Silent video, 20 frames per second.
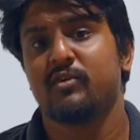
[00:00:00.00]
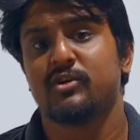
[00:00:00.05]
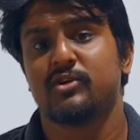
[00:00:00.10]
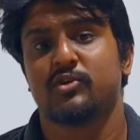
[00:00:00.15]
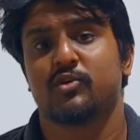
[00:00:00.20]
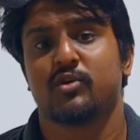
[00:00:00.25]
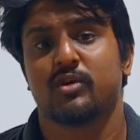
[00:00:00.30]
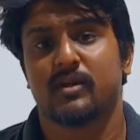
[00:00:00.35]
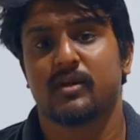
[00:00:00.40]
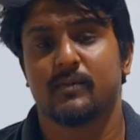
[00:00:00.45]
to
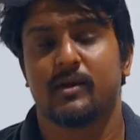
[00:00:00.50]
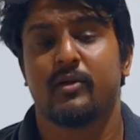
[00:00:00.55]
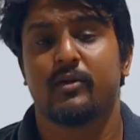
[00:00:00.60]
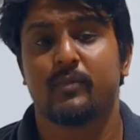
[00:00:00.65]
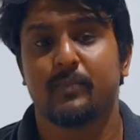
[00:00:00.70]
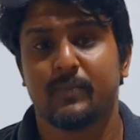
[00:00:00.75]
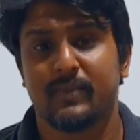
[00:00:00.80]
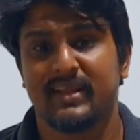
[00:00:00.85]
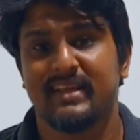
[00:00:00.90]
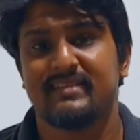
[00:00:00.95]
talk
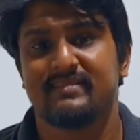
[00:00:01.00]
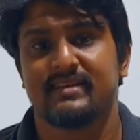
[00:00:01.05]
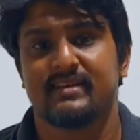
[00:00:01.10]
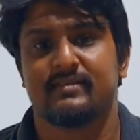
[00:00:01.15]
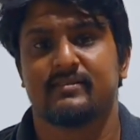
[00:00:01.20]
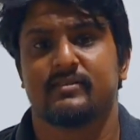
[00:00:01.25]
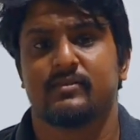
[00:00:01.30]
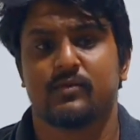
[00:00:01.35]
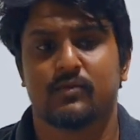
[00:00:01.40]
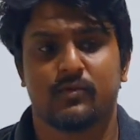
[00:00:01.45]
about
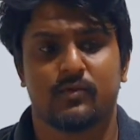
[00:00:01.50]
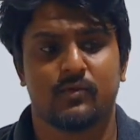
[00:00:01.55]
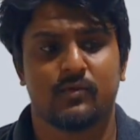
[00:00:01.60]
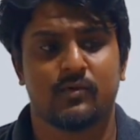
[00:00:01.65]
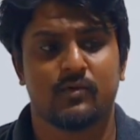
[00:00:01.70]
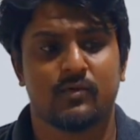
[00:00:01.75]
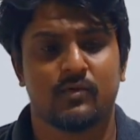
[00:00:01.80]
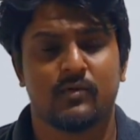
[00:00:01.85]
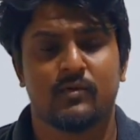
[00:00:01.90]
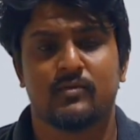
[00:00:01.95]
presets.
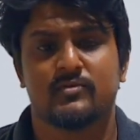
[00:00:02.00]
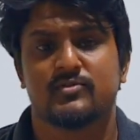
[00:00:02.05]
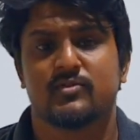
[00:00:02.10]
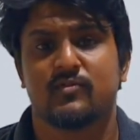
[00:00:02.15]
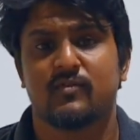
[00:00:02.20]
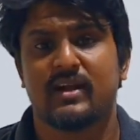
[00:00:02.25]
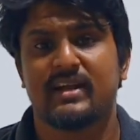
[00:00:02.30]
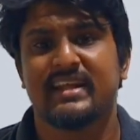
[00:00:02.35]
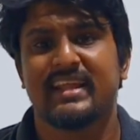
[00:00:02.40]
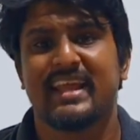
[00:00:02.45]
So
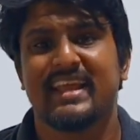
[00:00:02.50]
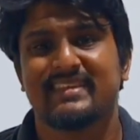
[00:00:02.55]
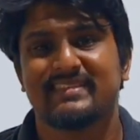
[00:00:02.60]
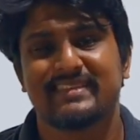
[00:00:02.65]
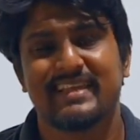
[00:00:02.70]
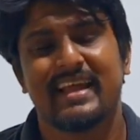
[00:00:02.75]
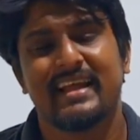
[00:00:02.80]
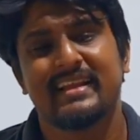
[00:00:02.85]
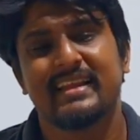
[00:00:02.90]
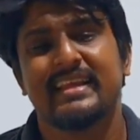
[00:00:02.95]
what
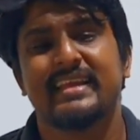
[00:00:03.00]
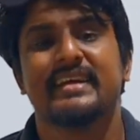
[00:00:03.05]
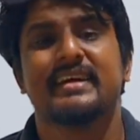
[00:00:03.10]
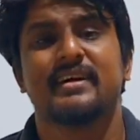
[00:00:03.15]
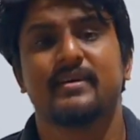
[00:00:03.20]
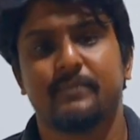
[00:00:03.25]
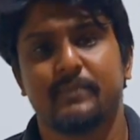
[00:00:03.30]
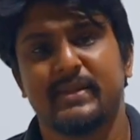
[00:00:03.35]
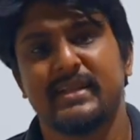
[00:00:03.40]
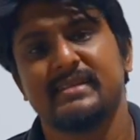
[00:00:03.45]
exactly a
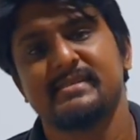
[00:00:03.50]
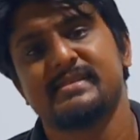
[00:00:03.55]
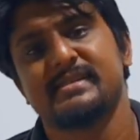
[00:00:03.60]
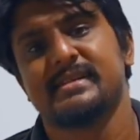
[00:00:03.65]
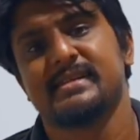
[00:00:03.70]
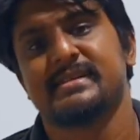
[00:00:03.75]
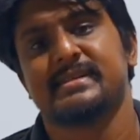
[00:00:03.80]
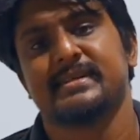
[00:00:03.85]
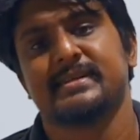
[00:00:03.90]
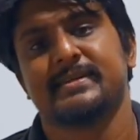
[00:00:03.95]

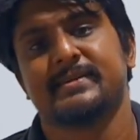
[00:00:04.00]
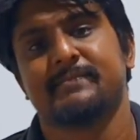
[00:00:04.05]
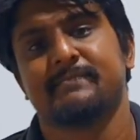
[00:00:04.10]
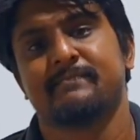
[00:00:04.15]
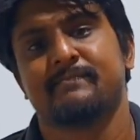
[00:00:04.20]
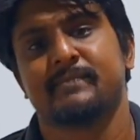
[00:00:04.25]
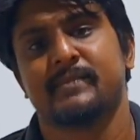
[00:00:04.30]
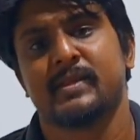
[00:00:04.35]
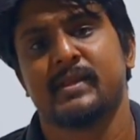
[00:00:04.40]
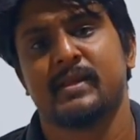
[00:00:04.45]
preset?
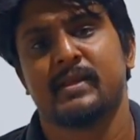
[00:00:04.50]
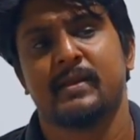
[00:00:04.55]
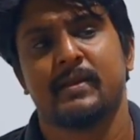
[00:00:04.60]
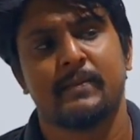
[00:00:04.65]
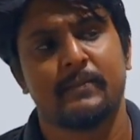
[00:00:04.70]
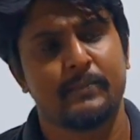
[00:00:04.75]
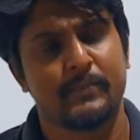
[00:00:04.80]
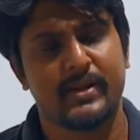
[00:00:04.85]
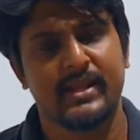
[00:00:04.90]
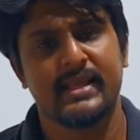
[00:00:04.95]

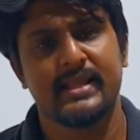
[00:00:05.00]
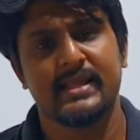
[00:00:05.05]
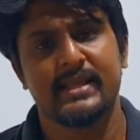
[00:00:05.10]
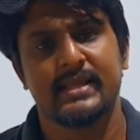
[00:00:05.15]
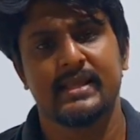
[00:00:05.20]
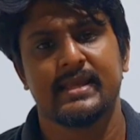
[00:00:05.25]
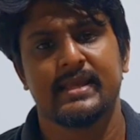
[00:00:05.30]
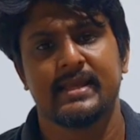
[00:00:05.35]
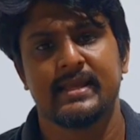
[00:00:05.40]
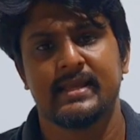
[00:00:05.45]

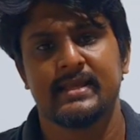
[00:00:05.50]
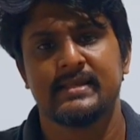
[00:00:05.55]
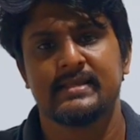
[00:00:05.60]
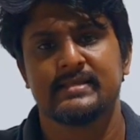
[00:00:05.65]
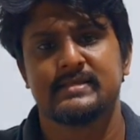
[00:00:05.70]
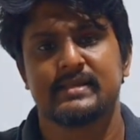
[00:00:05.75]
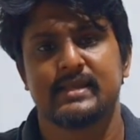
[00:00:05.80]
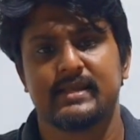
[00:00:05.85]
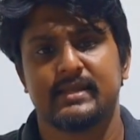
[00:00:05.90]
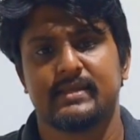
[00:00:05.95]

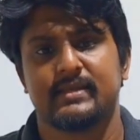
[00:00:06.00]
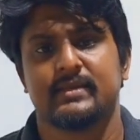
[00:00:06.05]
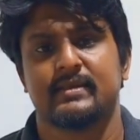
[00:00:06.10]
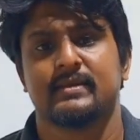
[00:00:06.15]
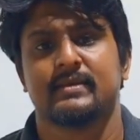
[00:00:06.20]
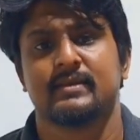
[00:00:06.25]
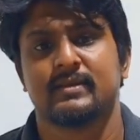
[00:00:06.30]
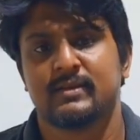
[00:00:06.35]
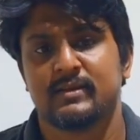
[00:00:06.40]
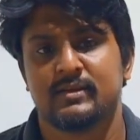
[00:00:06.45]
Preset.
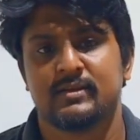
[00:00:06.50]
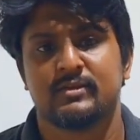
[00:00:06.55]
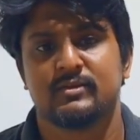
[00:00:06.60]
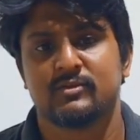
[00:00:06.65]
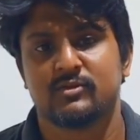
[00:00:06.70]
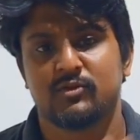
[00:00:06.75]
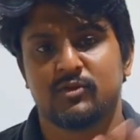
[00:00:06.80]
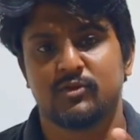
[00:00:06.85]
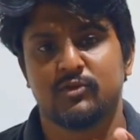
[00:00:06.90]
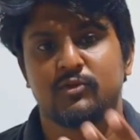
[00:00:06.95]

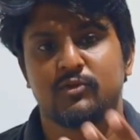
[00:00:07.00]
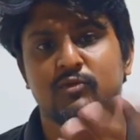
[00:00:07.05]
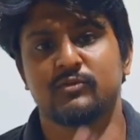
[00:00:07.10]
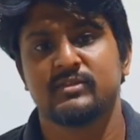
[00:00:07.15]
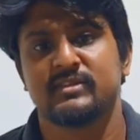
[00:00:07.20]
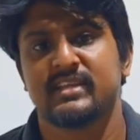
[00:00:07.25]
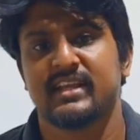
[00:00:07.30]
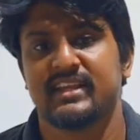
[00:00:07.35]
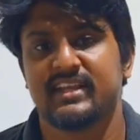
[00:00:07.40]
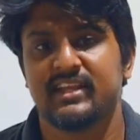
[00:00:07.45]
So you
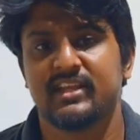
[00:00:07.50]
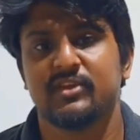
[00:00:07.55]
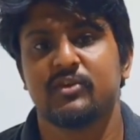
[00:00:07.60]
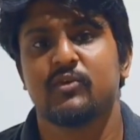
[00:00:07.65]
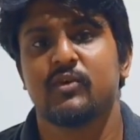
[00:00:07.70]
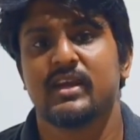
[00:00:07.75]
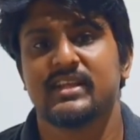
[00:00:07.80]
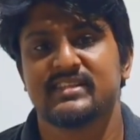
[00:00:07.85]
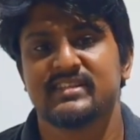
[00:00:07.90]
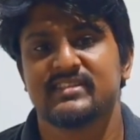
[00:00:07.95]
setting your
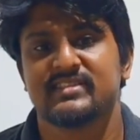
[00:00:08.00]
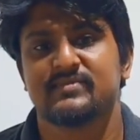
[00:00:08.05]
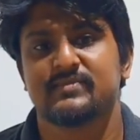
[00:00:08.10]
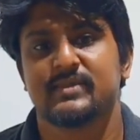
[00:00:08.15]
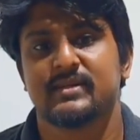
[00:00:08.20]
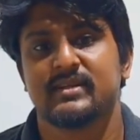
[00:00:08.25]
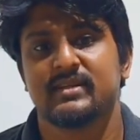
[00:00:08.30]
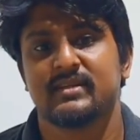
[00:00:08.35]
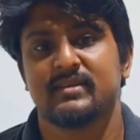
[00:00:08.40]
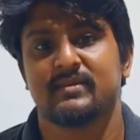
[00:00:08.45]

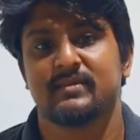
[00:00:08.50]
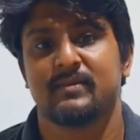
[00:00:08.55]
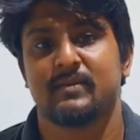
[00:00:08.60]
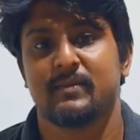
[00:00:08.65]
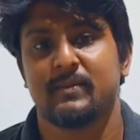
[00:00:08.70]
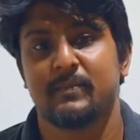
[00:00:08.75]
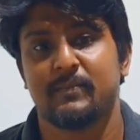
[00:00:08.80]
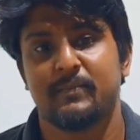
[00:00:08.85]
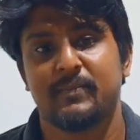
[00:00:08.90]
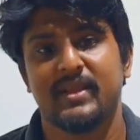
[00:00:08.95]
adjustment
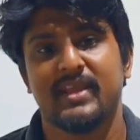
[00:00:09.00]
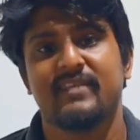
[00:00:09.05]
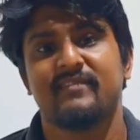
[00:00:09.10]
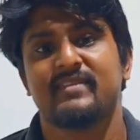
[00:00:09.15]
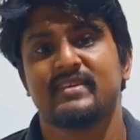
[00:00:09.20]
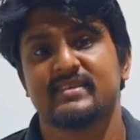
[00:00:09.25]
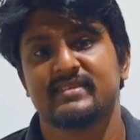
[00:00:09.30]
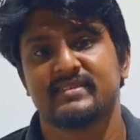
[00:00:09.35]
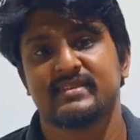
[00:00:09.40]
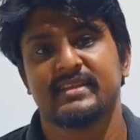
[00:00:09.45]

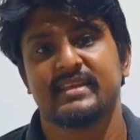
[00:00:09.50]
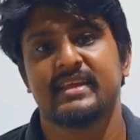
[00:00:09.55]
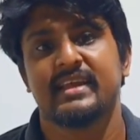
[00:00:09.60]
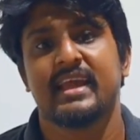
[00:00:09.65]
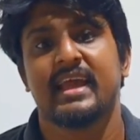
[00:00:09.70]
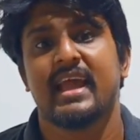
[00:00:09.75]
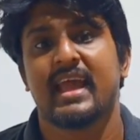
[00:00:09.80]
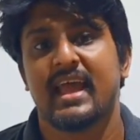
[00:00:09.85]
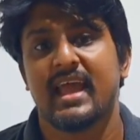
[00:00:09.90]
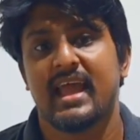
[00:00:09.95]
previously,
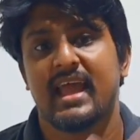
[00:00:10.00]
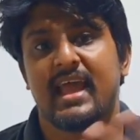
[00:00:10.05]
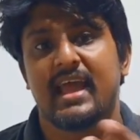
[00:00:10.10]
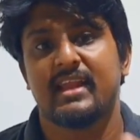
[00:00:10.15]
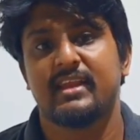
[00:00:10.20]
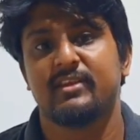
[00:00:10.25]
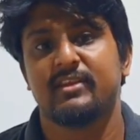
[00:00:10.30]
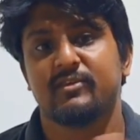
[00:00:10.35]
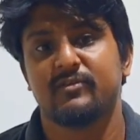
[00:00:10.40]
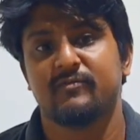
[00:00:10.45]

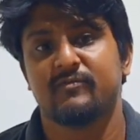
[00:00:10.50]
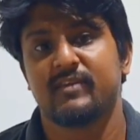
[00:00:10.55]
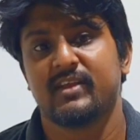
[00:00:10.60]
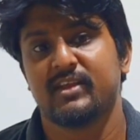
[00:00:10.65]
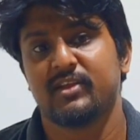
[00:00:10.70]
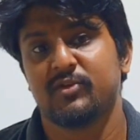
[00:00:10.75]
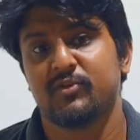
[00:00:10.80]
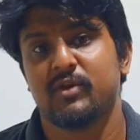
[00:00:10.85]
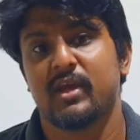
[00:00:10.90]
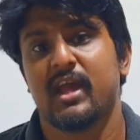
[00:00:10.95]
and when
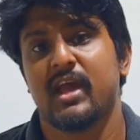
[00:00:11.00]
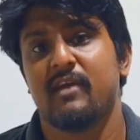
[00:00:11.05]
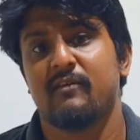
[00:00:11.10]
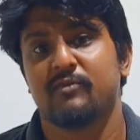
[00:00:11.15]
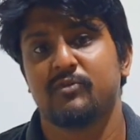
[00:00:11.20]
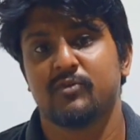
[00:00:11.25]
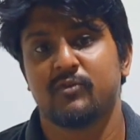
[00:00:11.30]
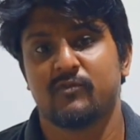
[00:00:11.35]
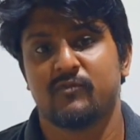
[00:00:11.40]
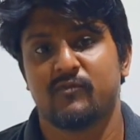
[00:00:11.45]
you have
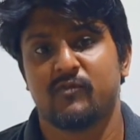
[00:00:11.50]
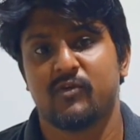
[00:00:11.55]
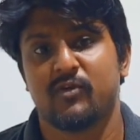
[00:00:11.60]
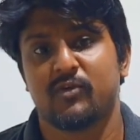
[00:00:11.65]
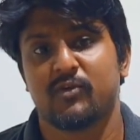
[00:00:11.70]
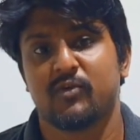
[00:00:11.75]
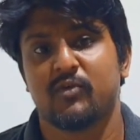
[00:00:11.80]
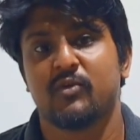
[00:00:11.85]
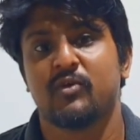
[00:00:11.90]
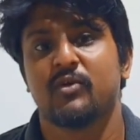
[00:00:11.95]
your
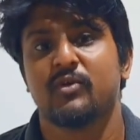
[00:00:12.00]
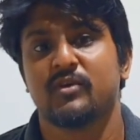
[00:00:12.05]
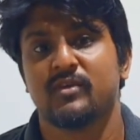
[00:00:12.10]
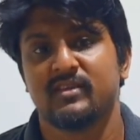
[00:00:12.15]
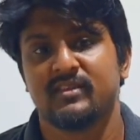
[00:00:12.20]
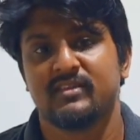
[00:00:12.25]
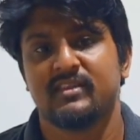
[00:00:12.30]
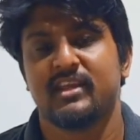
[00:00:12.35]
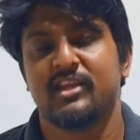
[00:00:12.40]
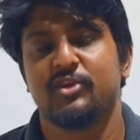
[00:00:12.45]
photo,
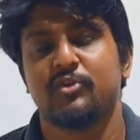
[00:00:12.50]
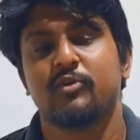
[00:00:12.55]
then you